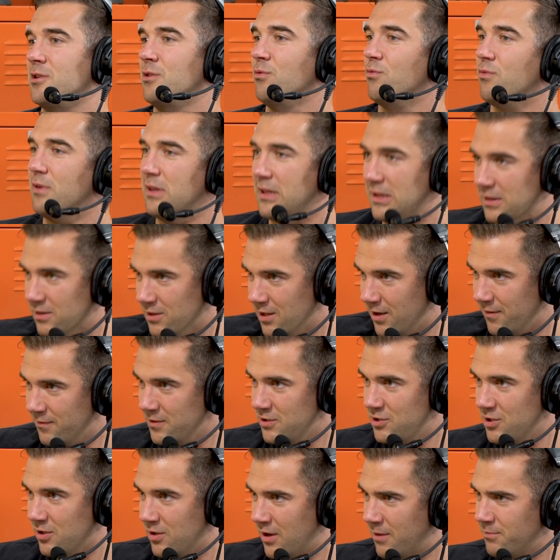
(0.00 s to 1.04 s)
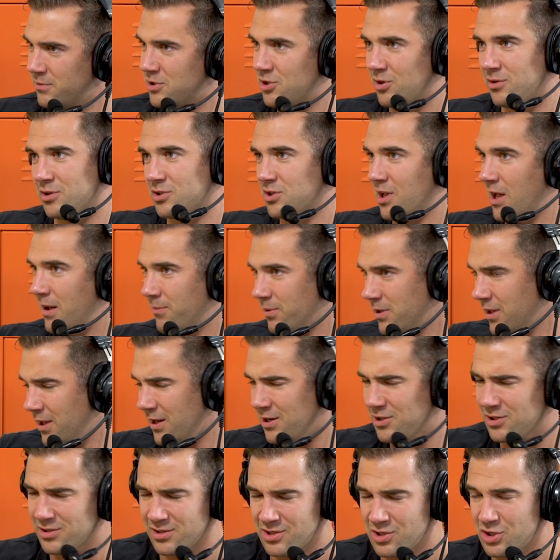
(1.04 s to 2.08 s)
You really love each other. I'm sure there's
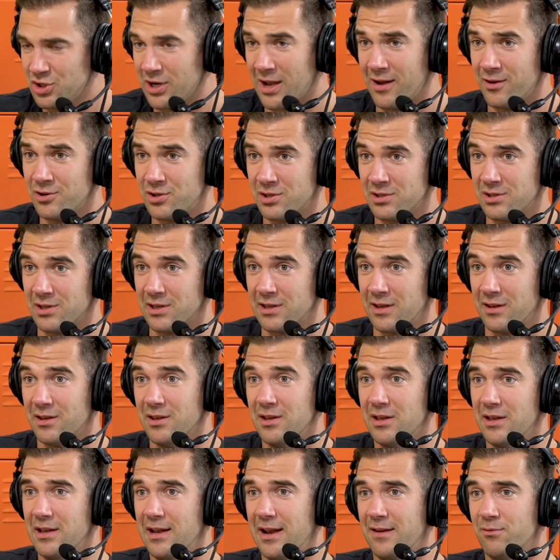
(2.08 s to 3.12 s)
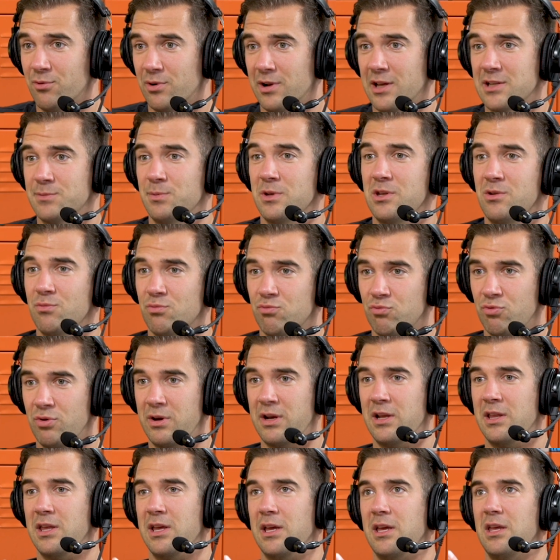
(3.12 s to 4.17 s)
complications and challenges like everyone has, but you
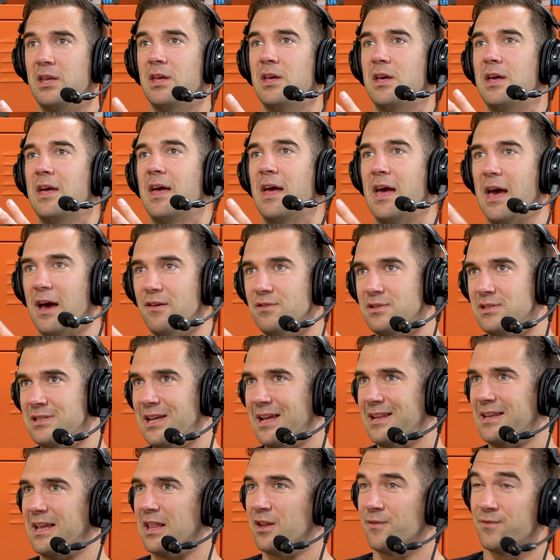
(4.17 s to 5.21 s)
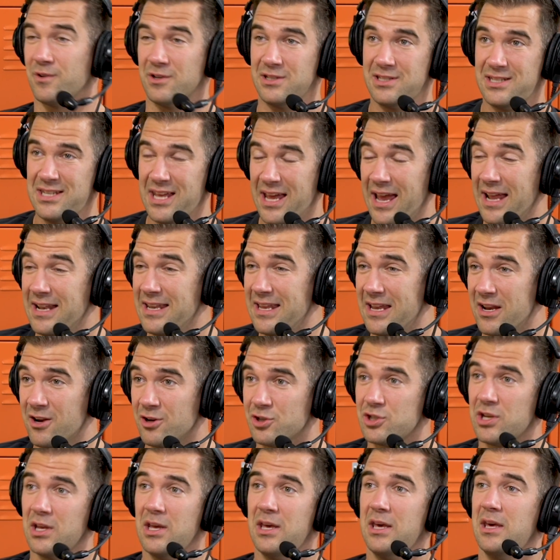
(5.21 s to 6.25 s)
really have stayed together for ten
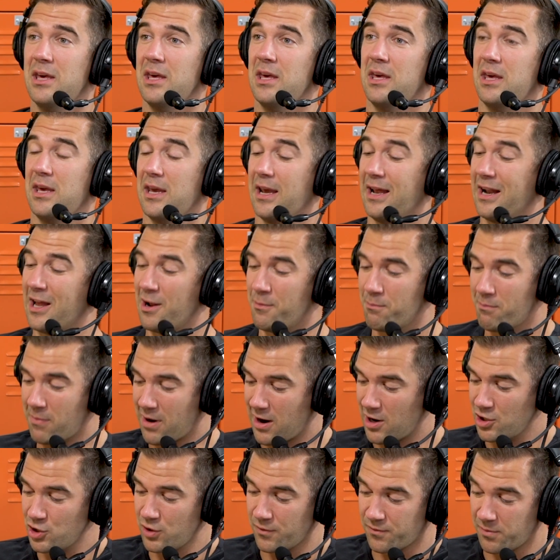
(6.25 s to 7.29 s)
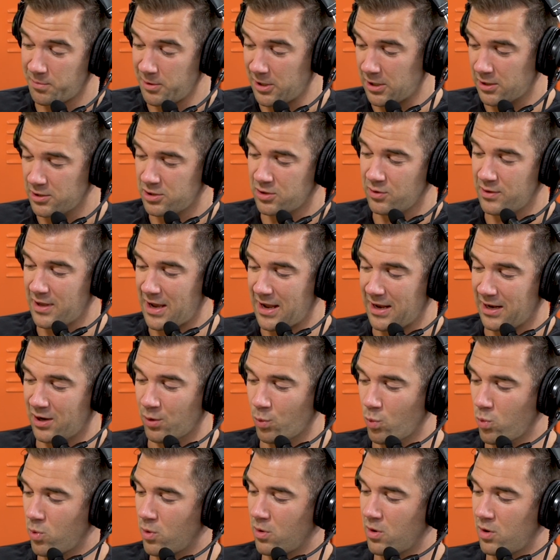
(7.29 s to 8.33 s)
years. And I admired you for being able to do that in
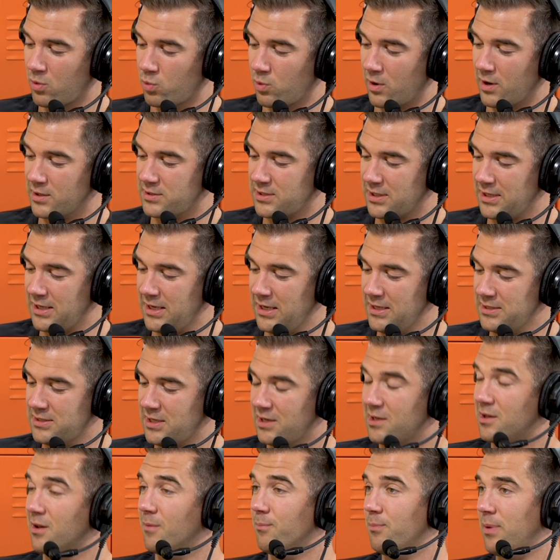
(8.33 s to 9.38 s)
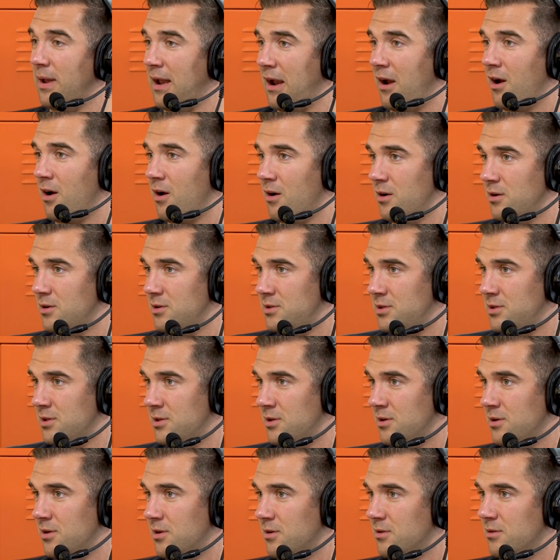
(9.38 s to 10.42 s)
a world where it's easy to compare
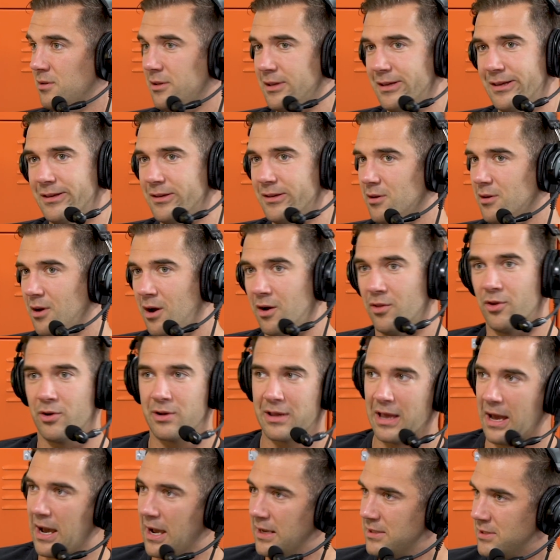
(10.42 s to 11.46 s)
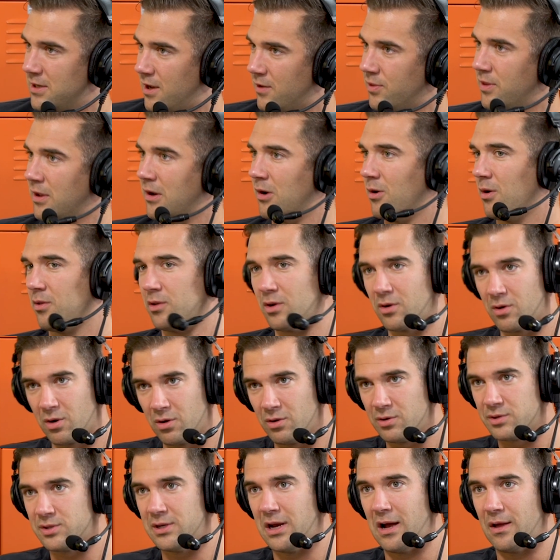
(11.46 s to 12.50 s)
to other guys out there, other
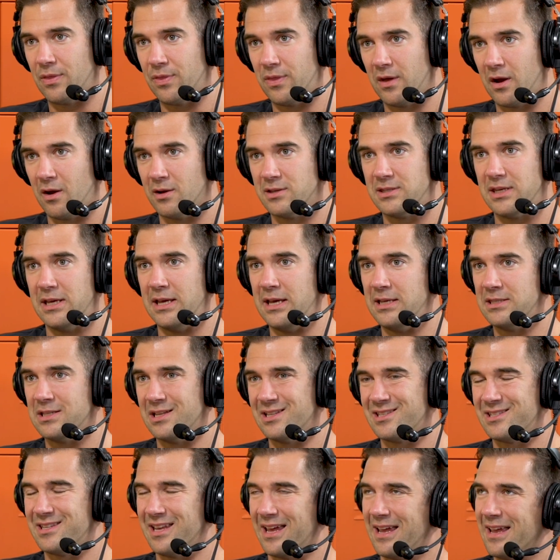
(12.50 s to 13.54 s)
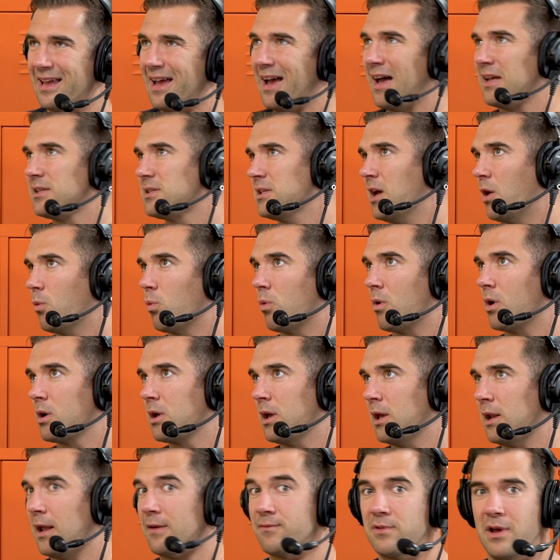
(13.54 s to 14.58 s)
girls out there. It's easy to say, ah, it's not
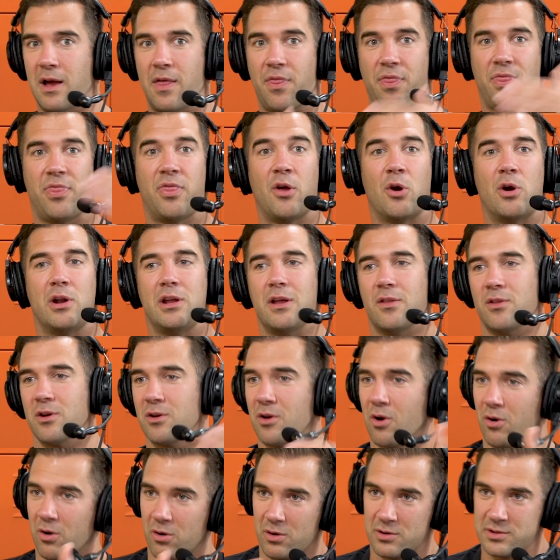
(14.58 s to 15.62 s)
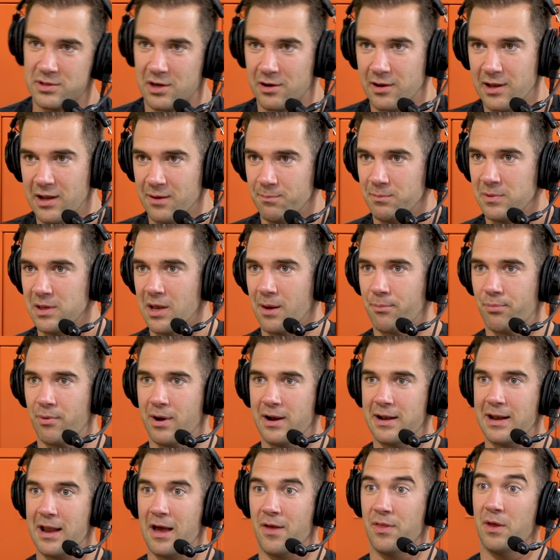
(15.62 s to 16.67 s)
working. I've got thirty other girls that are hitting me up
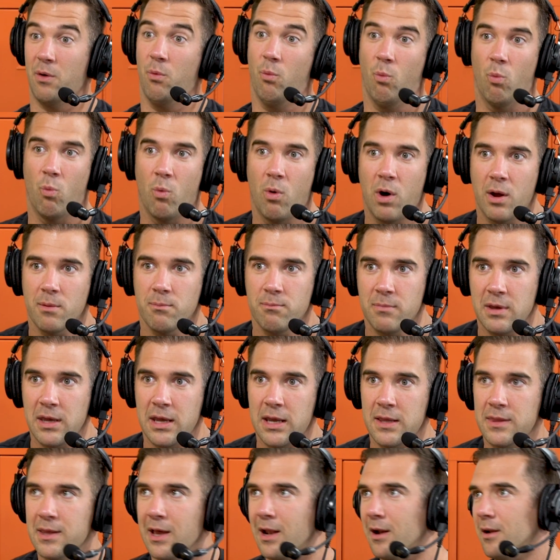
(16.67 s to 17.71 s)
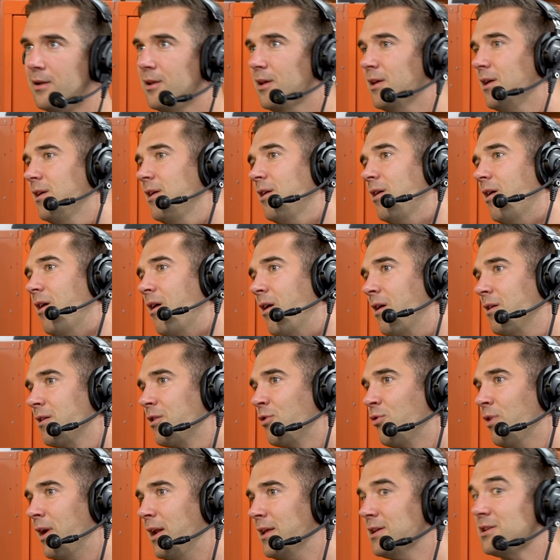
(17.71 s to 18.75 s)
right now that want me, that aren't
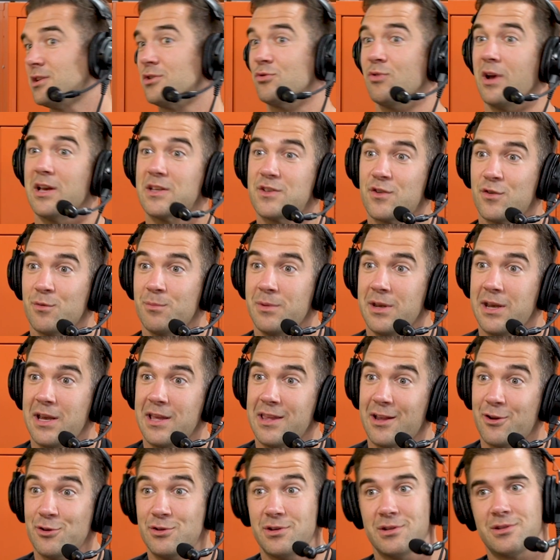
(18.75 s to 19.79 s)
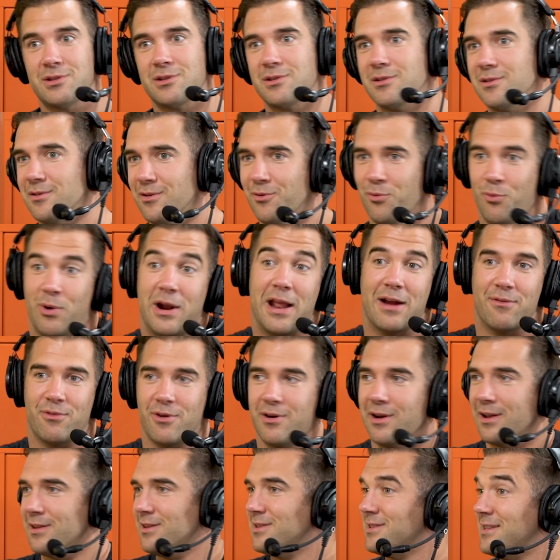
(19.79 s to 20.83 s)
creating stress for me, that'll just
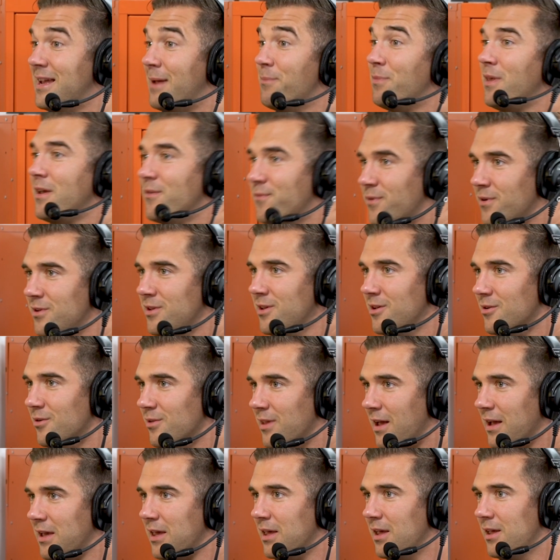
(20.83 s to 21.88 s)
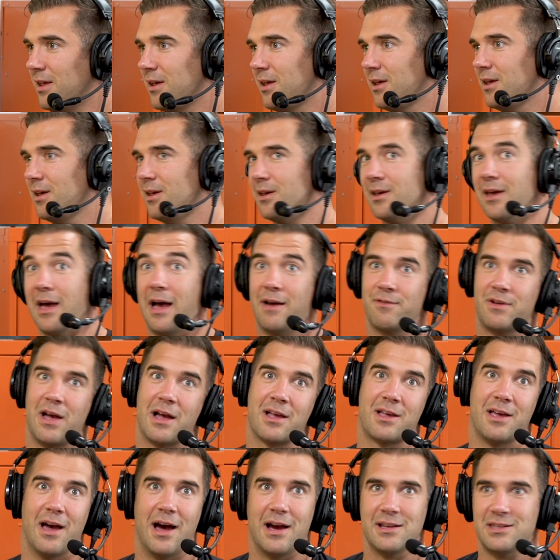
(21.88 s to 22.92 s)
whatever. And same thing for you. Like, I've
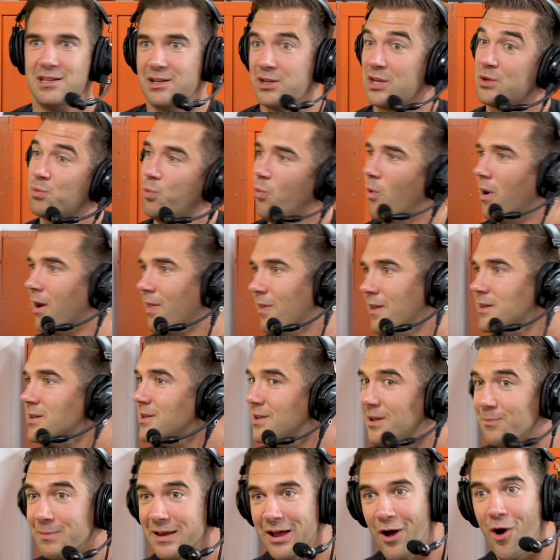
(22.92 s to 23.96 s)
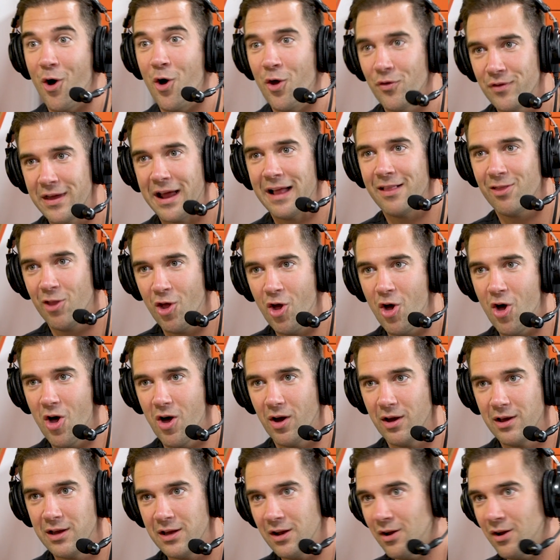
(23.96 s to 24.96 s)
got guys that just want to listen to me all day long.